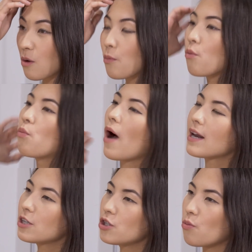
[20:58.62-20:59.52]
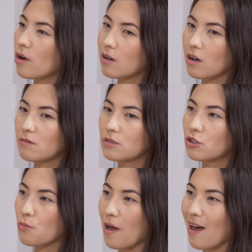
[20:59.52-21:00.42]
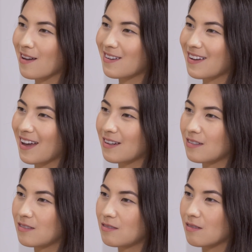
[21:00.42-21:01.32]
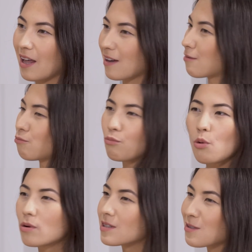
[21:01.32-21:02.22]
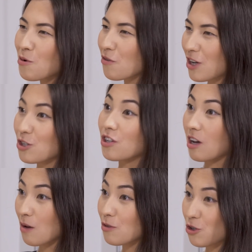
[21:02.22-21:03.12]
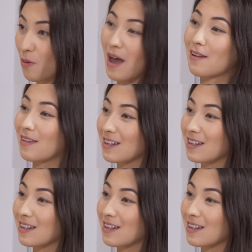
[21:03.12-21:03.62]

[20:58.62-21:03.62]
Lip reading: But why did you want to come to Japan, and like, what was the motivation to come to Japan and